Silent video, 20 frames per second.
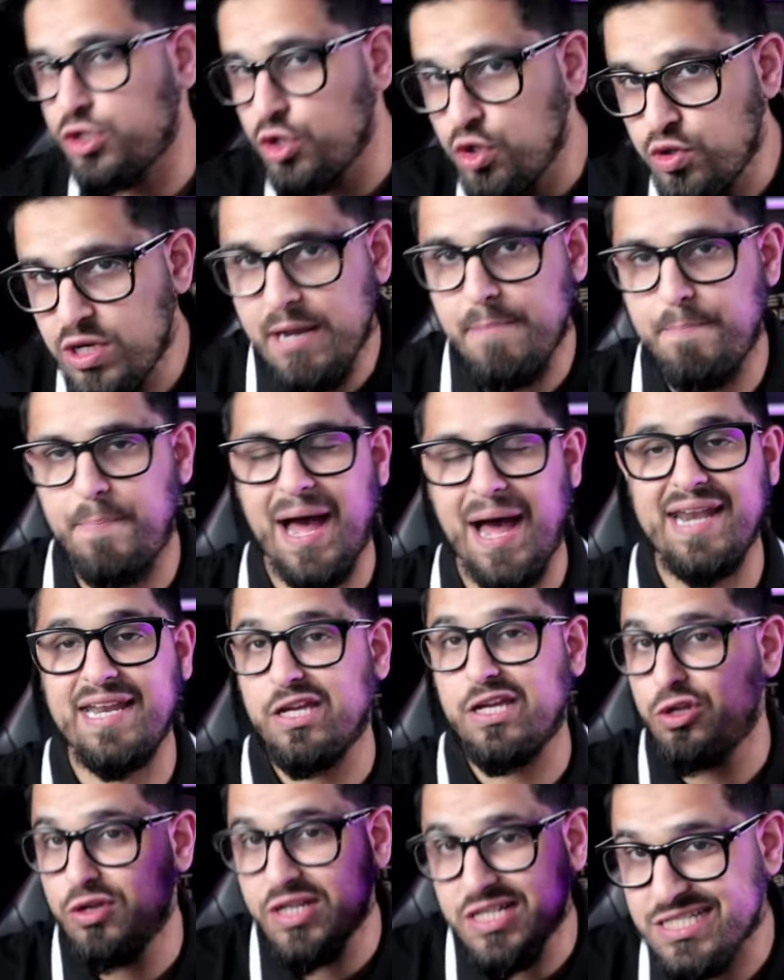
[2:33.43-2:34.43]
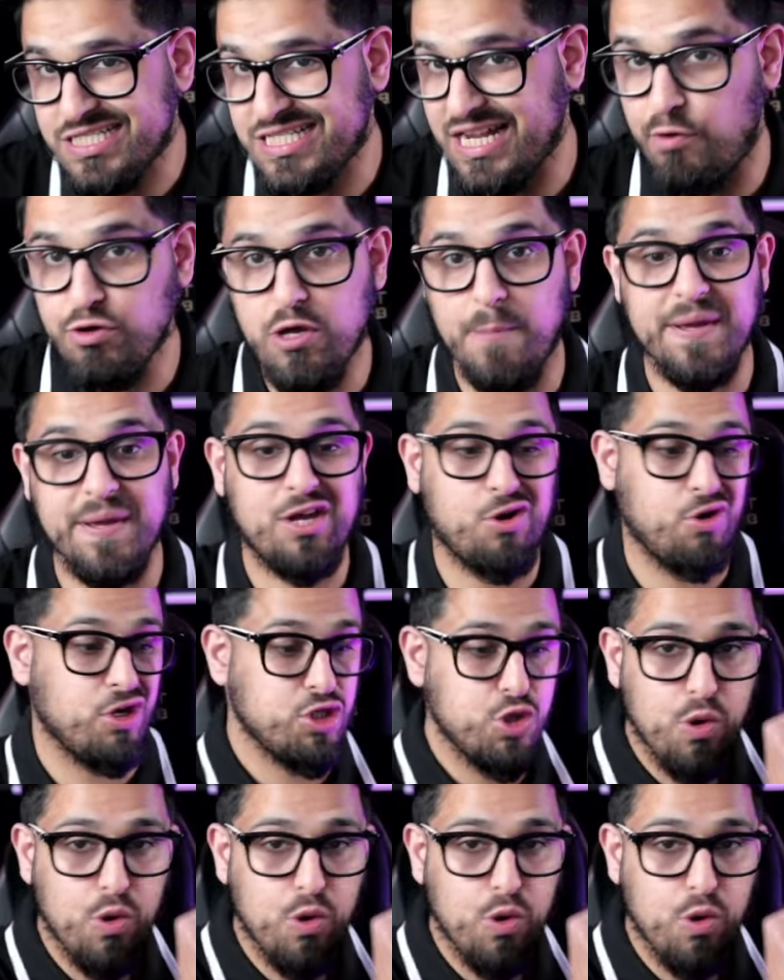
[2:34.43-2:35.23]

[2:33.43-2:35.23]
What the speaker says: You didn't panic. You didn't sell your Bitcoin.